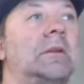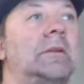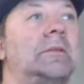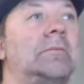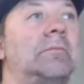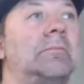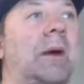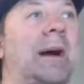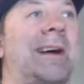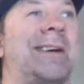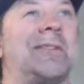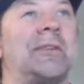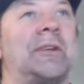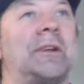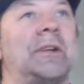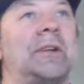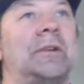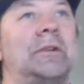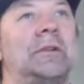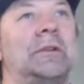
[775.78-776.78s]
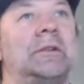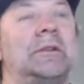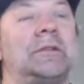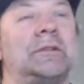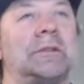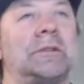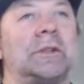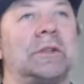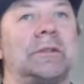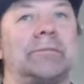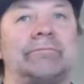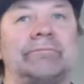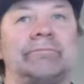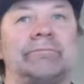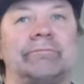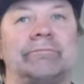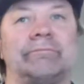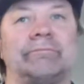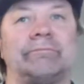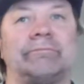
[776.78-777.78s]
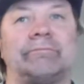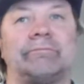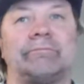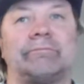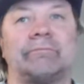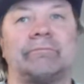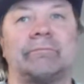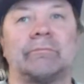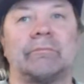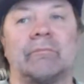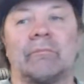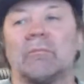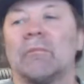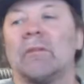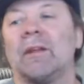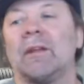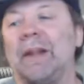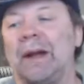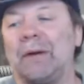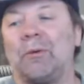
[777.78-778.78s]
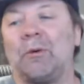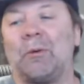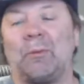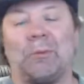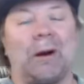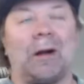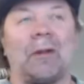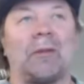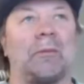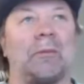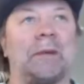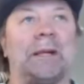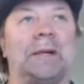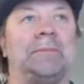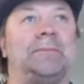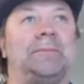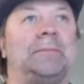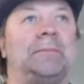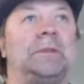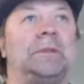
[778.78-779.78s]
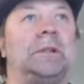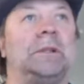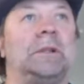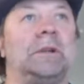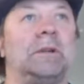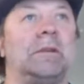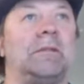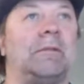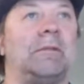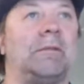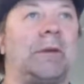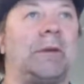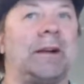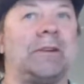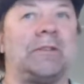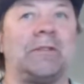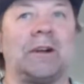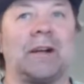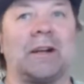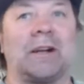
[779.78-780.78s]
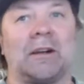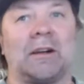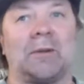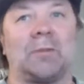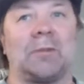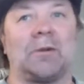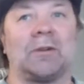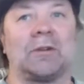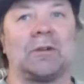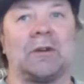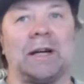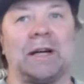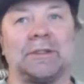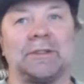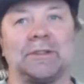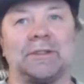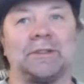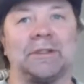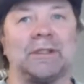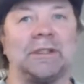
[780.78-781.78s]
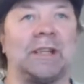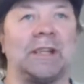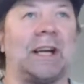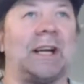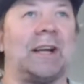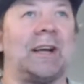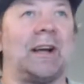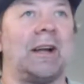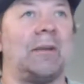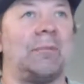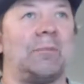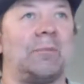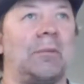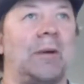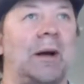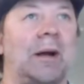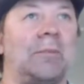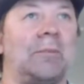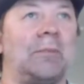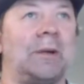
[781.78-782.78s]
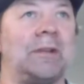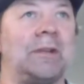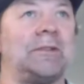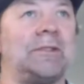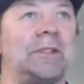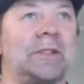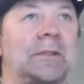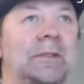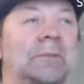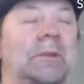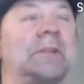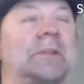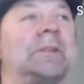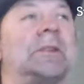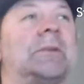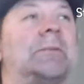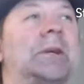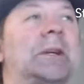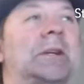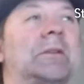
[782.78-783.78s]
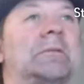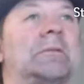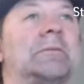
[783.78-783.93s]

Mildly. It's like, that won't bother me. If I drank a couple of glasses a day, I'd be sick to my stomach.